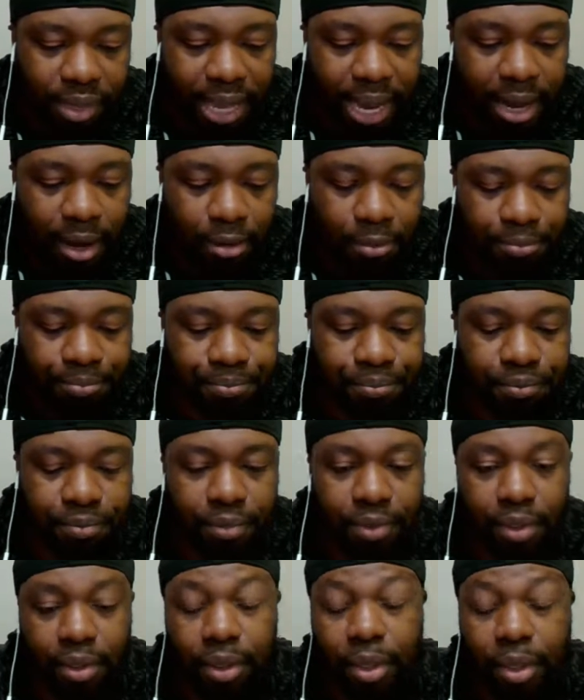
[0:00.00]
Now,
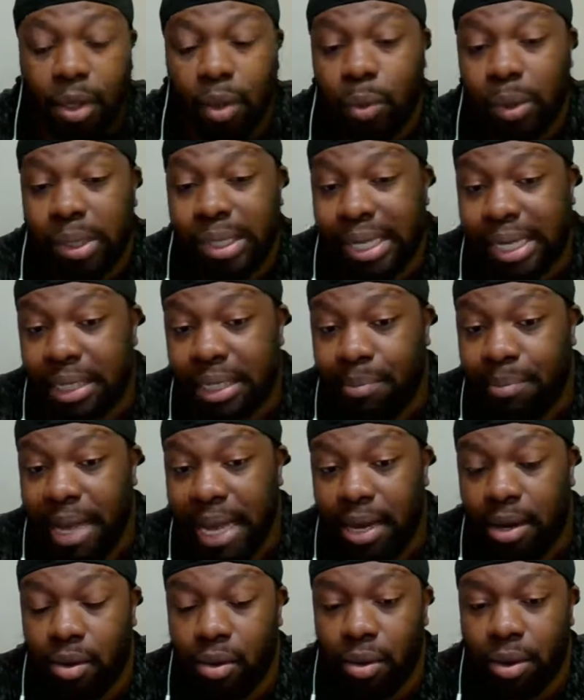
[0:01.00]
we look at the
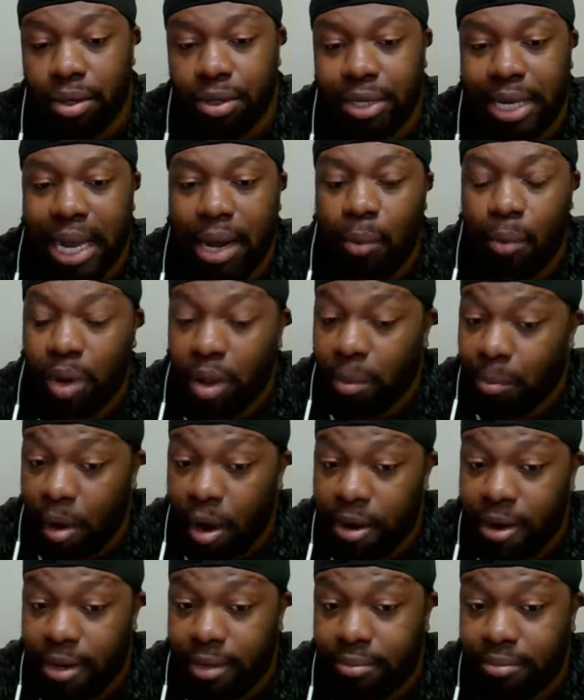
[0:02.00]
backcourt. You got Will
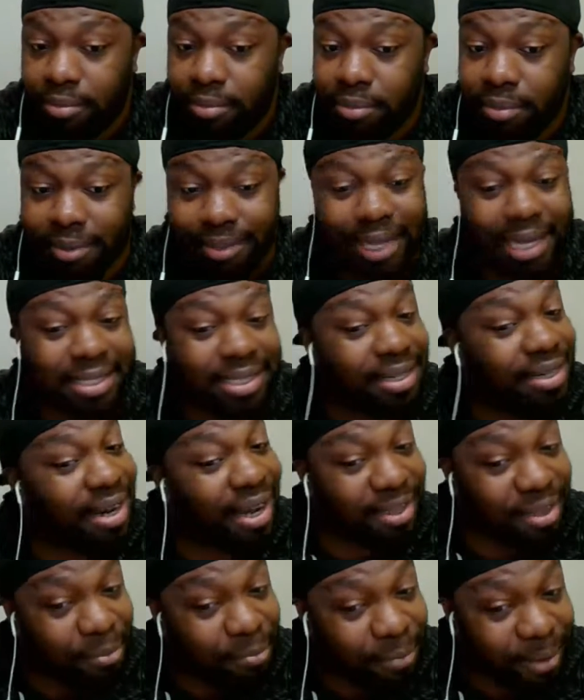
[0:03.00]
Barton. That's
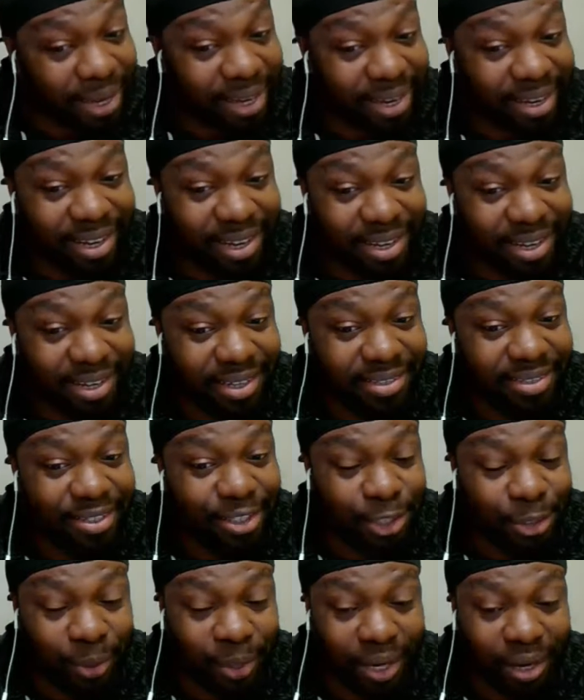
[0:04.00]
another big
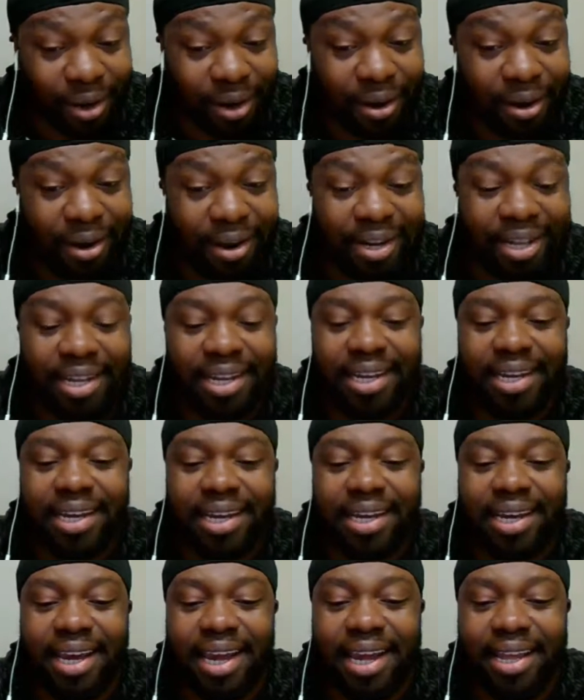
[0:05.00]
shooting guard.
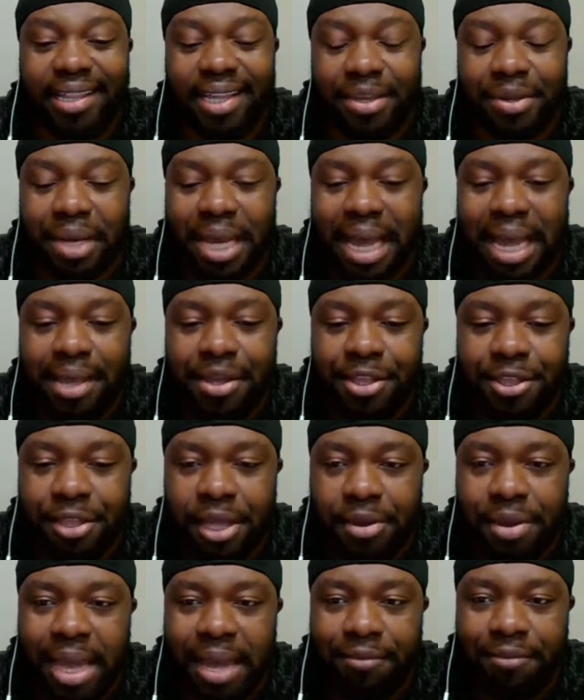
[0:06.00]
And then
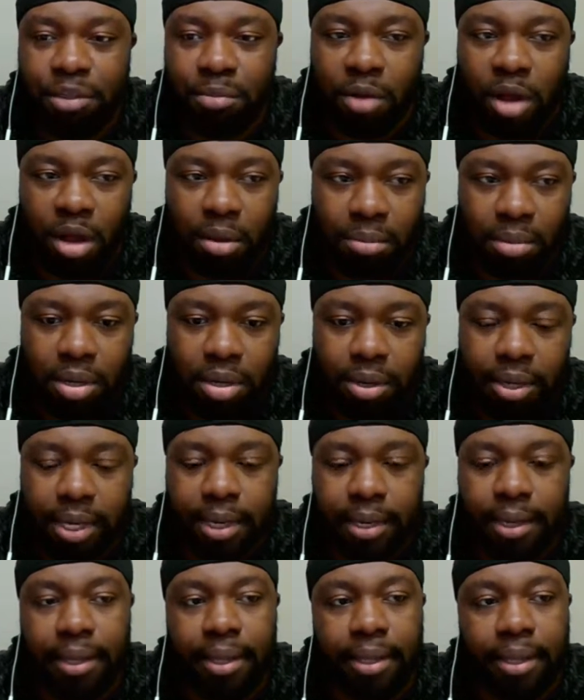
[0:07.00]
you have Jamal
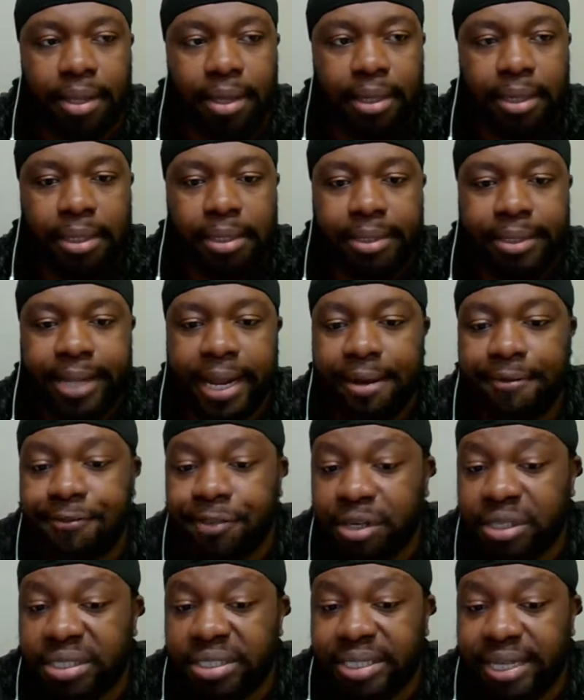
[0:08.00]
Murray.
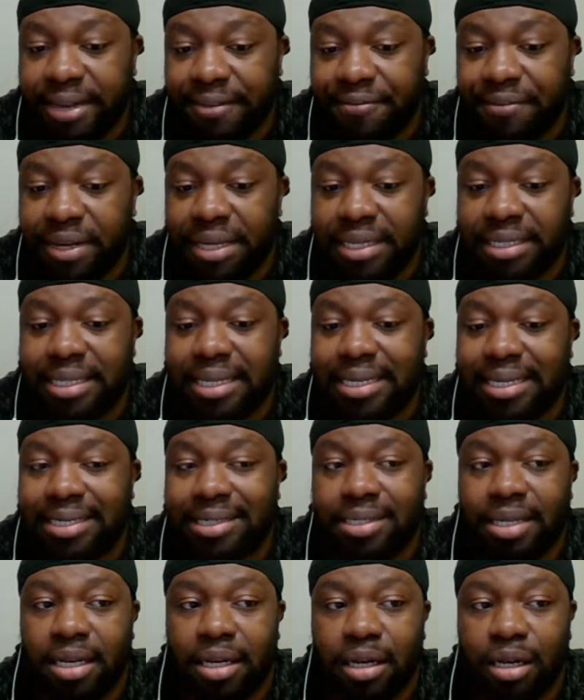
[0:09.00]
Denver's defense
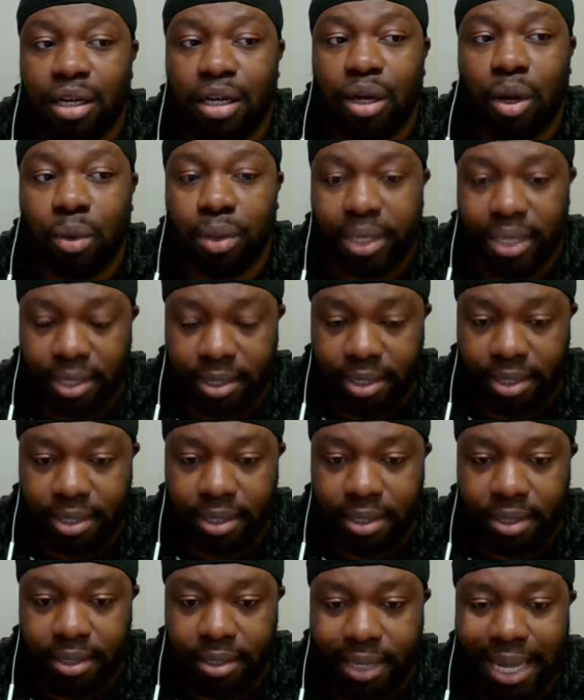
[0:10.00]
is loaded.
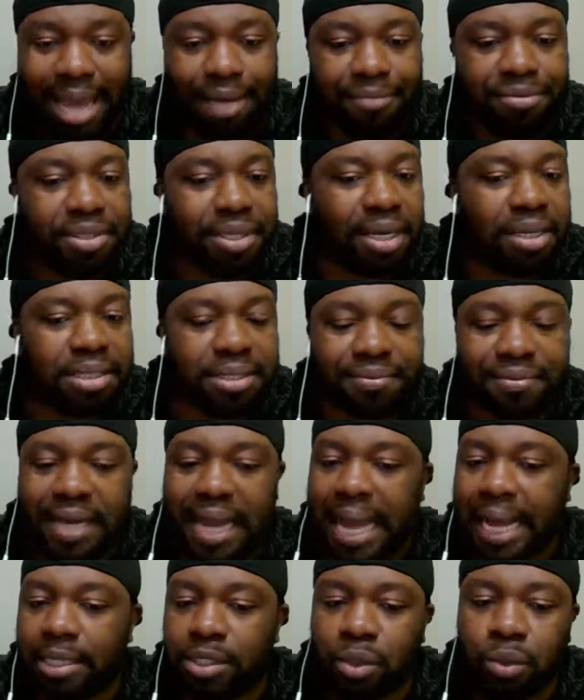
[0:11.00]
They have tons
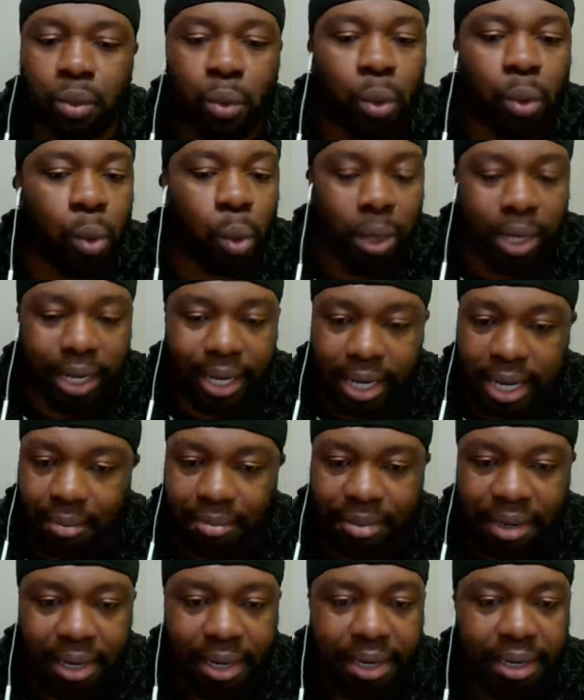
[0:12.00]
of guys who can
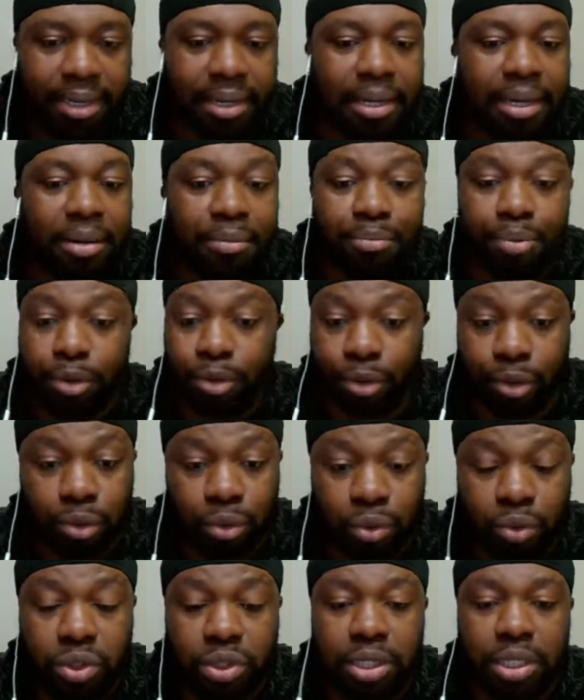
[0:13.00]
come in,
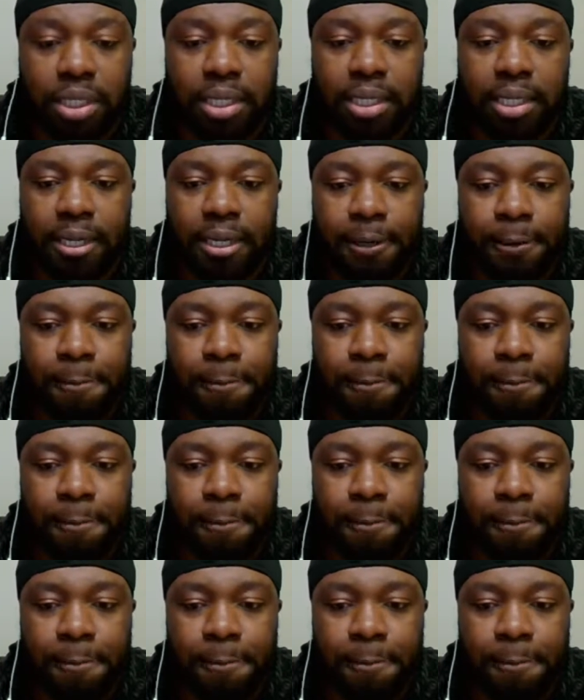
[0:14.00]
produce.